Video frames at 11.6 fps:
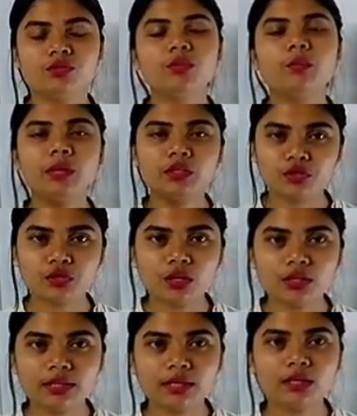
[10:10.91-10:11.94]
So make
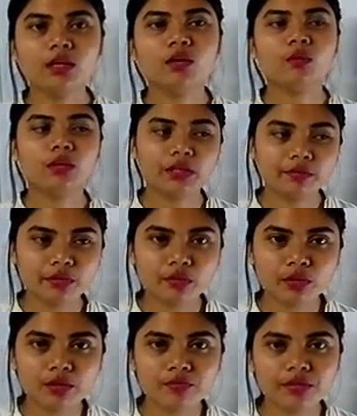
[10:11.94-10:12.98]
sure that whatever
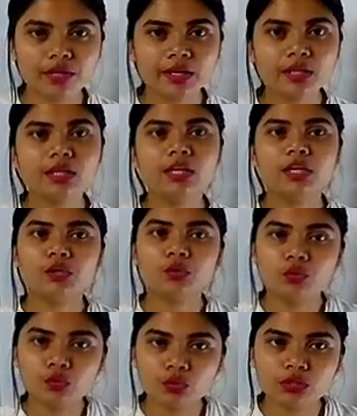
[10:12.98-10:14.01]
you have read,
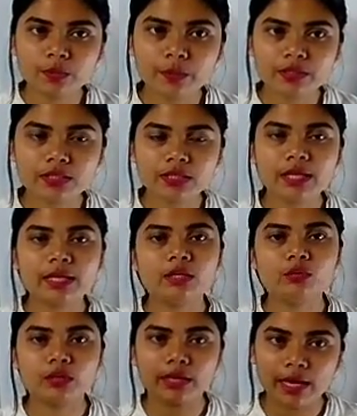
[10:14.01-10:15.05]
you know the basic and
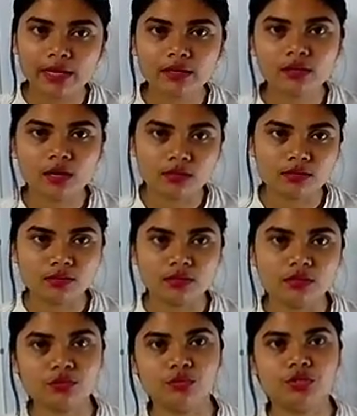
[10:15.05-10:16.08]
you can answer
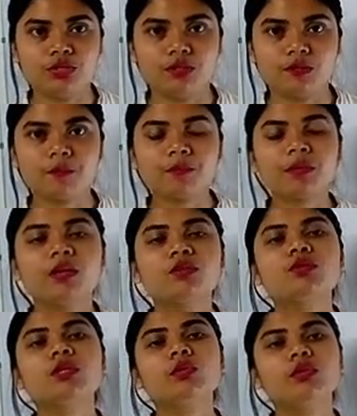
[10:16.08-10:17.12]
these questions.
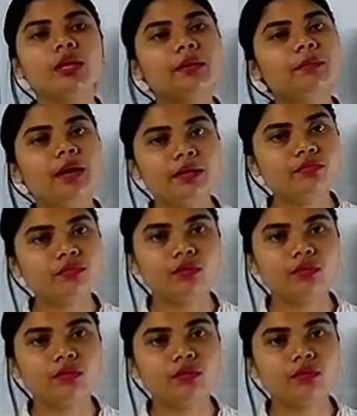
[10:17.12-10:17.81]
So you can buy